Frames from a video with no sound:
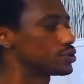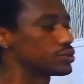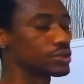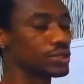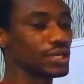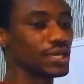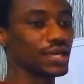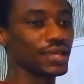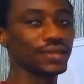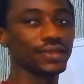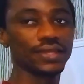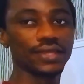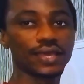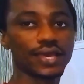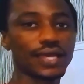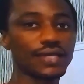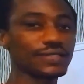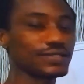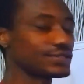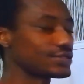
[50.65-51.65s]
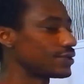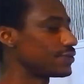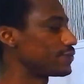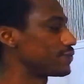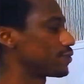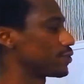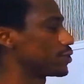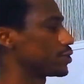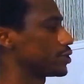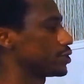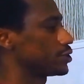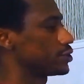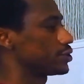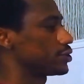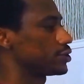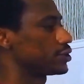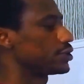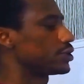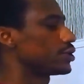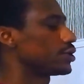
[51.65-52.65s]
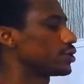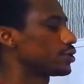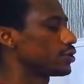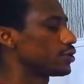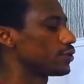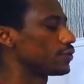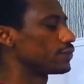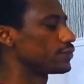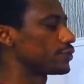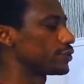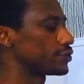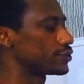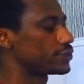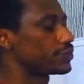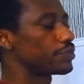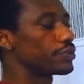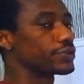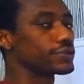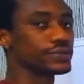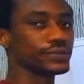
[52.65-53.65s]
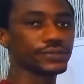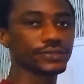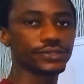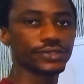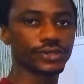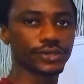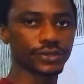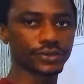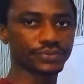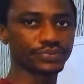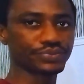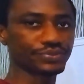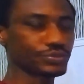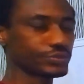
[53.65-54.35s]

to get the answer for each of those pots here.